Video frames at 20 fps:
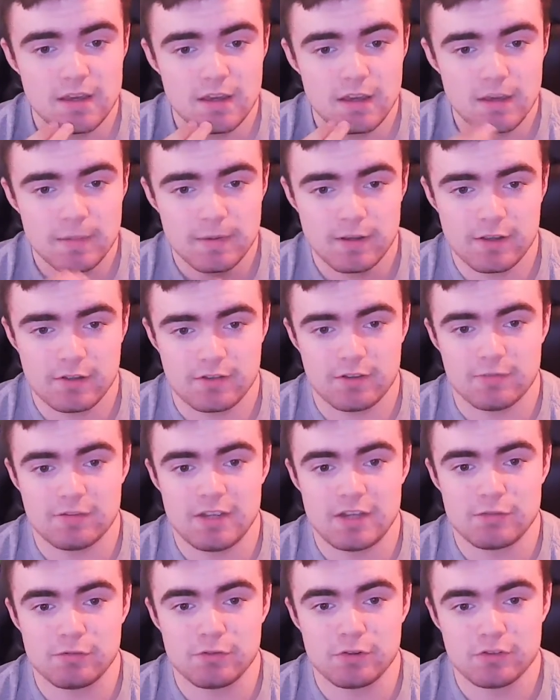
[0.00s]
Because
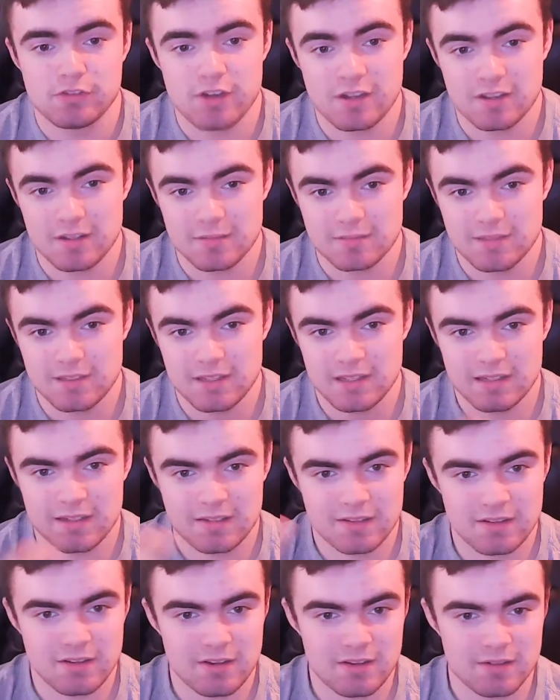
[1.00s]
obviously, as we know, Cheltenham, they're
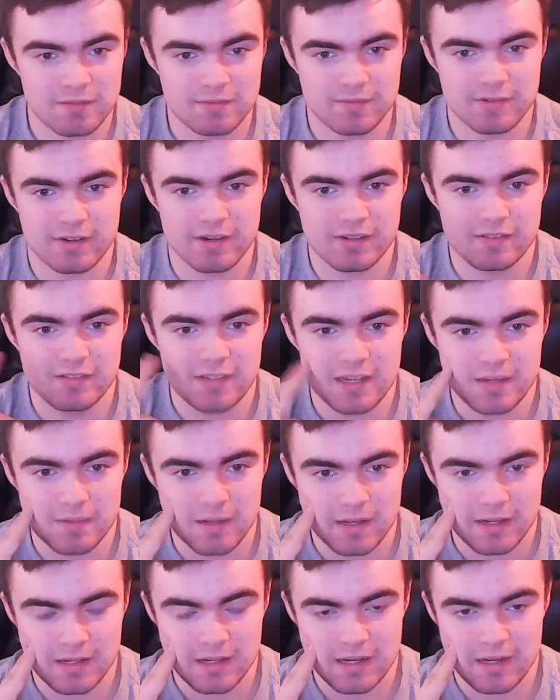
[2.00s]
not a great team.
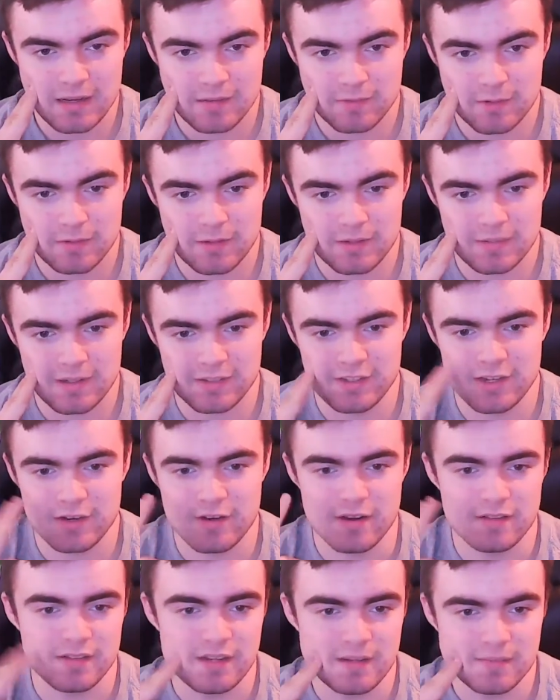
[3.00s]
Like, yeah, I say
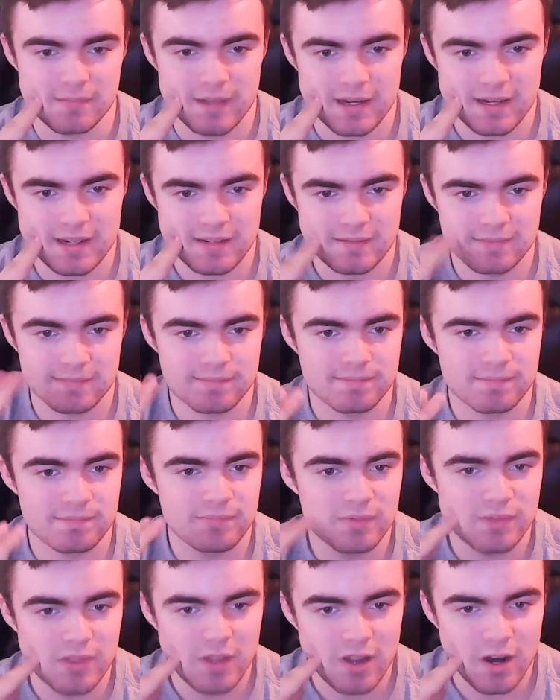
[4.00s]
great team. Like,
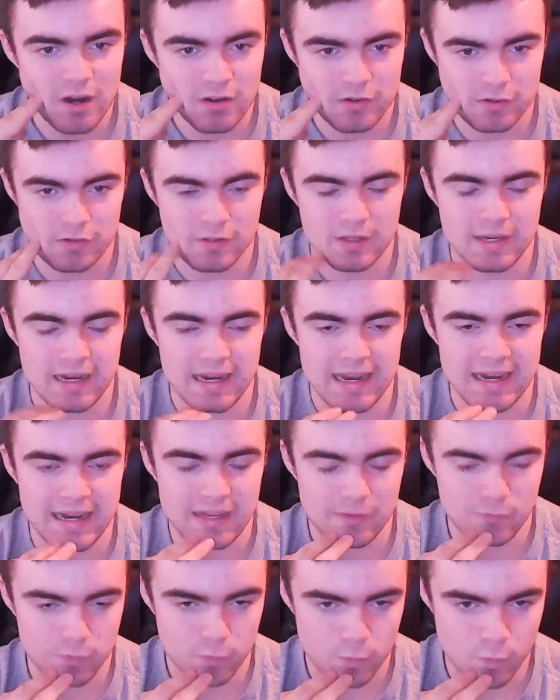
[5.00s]
they got a result
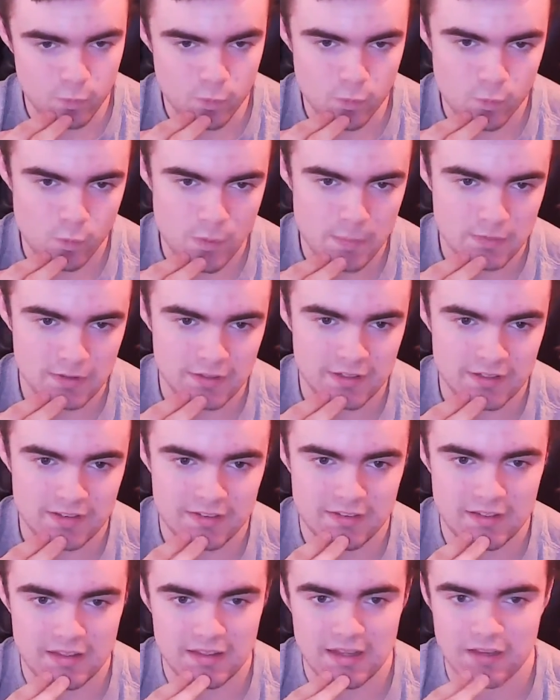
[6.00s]
against
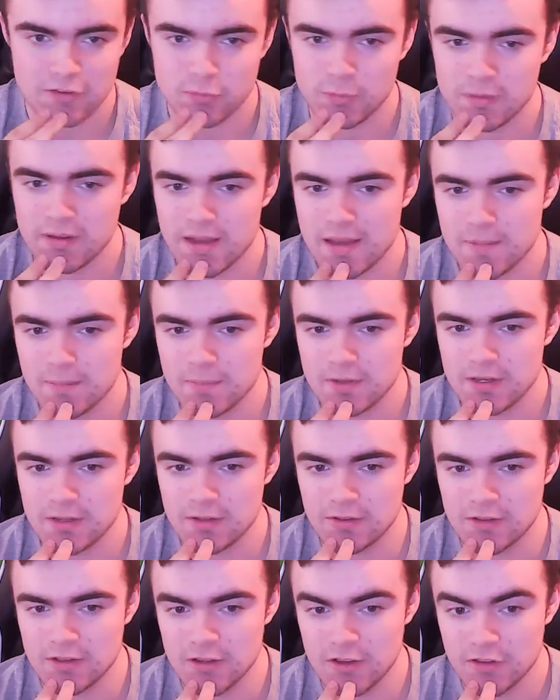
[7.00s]
Wimbledon last weekend, but you
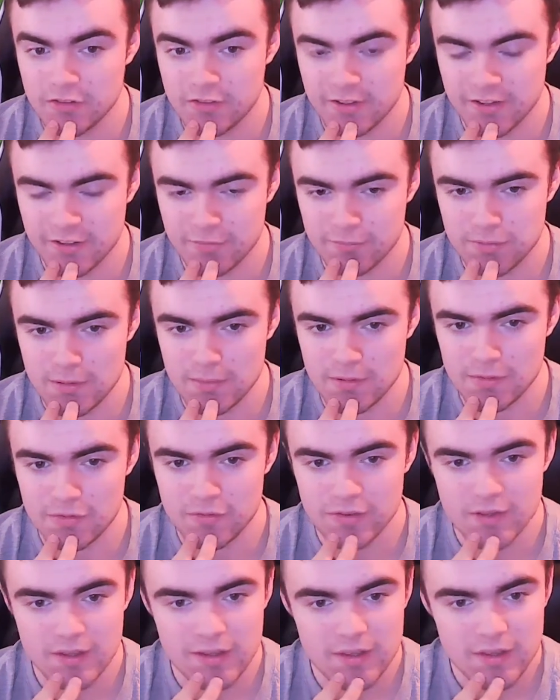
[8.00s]
know, they lost against
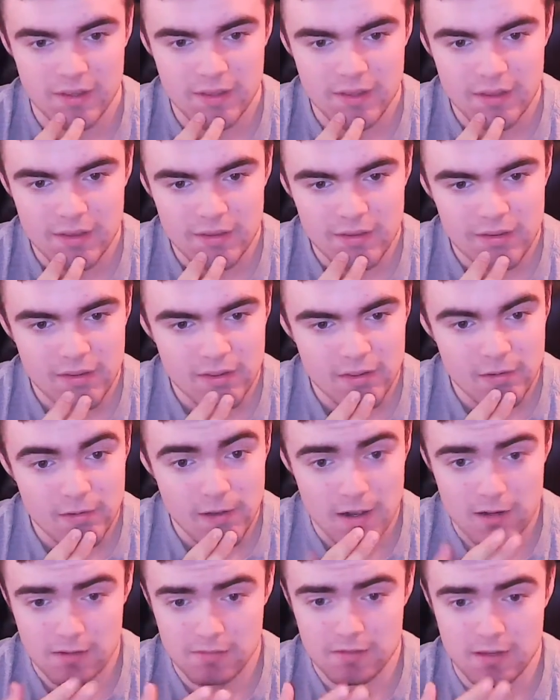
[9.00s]
Plymouth.
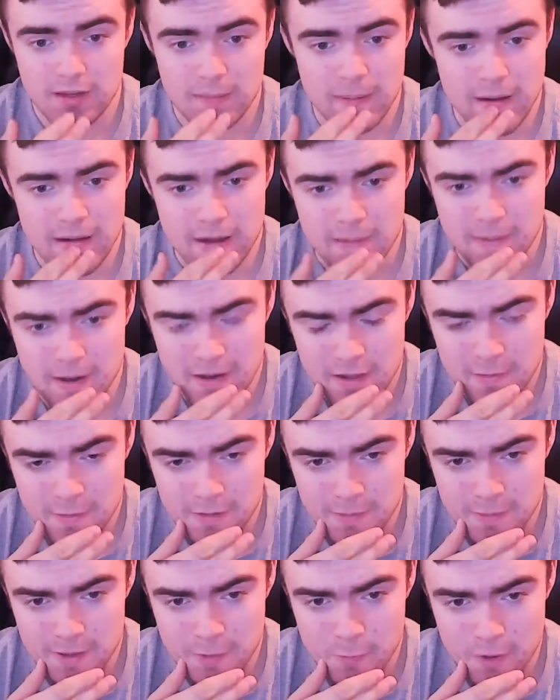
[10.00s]
And apparently
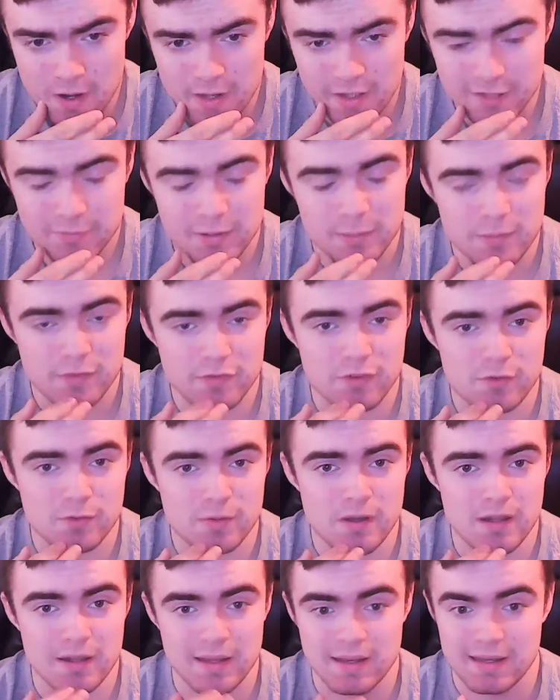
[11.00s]
they played well against Plymouth as
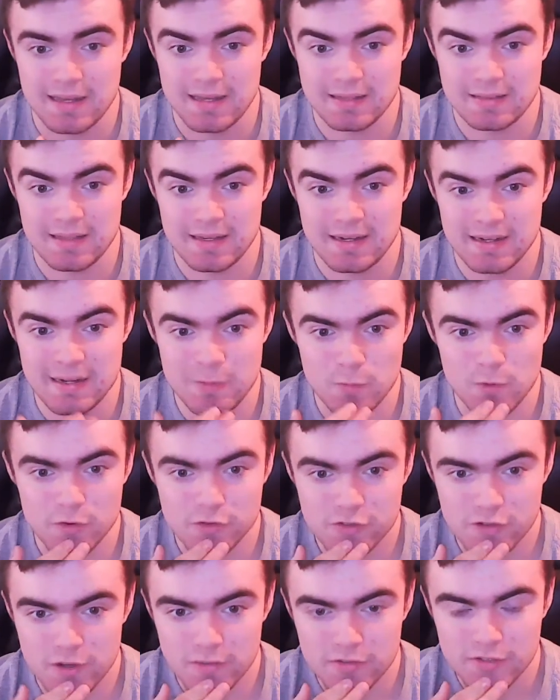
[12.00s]
well. Like I didn't
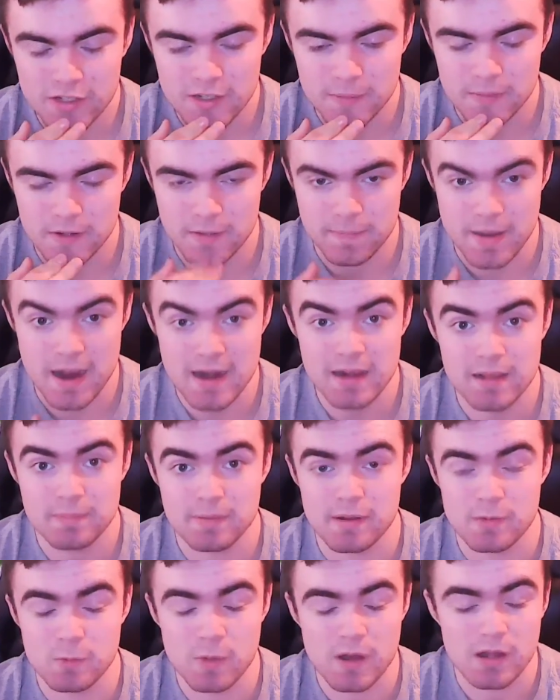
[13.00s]
watch it, obviously, but apparently they
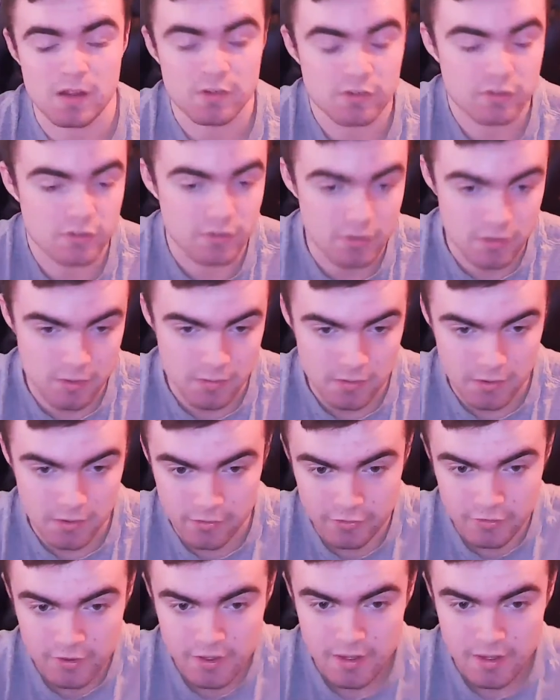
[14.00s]
played well, so who knows.